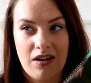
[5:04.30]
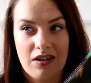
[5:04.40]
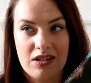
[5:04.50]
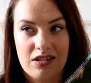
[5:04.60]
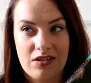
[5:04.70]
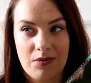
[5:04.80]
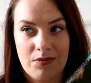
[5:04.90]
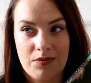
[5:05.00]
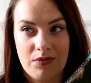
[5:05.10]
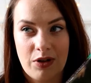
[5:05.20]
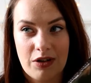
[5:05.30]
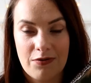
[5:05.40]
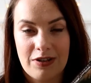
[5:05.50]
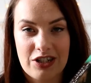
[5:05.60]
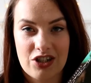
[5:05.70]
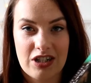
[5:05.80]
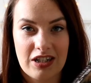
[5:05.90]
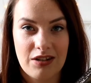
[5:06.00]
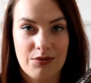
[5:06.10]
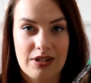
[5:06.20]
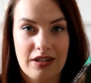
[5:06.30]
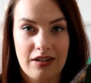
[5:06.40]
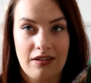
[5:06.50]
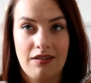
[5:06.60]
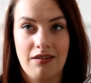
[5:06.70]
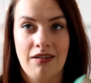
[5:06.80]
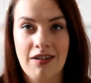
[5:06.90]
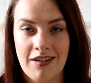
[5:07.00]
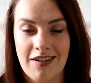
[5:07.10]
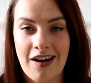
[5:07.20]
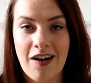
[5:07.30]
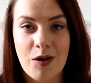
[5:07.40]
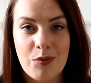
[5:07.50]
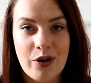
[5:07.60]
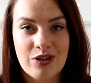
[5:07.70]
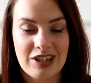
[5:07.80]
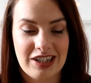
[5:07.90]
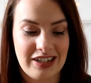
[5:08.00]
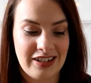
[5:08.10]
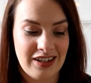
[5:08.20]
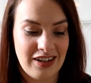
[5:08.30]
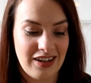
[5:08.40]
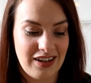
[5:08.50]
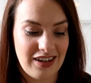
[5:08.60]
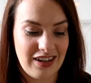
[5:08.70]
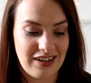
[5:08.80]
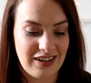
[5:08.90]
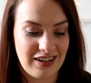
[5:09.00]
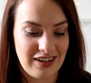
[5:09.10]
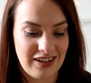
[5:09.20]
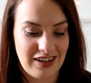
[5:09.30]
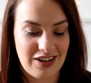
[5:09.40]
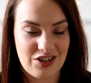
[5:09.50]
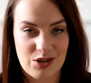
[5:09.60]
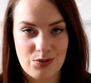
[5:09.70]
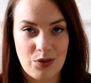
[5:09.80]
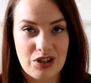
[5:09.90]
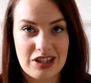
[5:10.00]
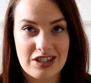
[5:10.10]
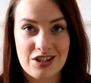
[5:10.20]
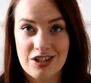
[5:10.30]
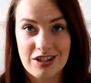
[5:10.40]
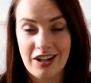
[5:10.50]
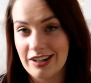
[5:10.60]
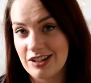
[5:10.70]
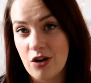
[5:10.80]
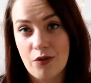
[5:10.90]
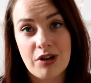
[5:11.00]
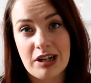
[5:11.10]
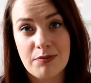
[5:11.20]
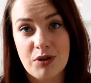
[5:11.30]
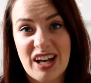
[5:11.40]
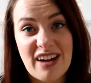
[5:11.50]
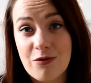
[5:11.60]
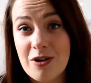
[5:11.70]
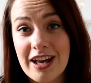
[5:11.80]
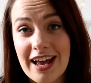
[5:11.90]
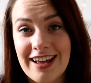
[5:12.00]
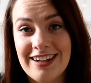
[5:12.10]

I stopped when I finished it, I was like heartbroken and I just wanted to like not read a book ever again